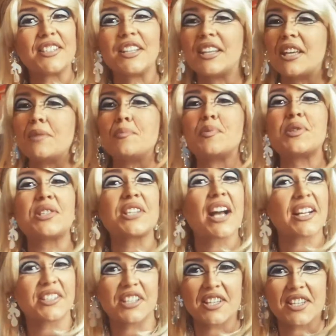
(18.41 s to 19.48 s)
do you keep
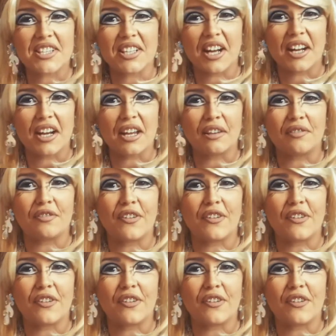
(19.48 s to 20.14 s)
such a stunning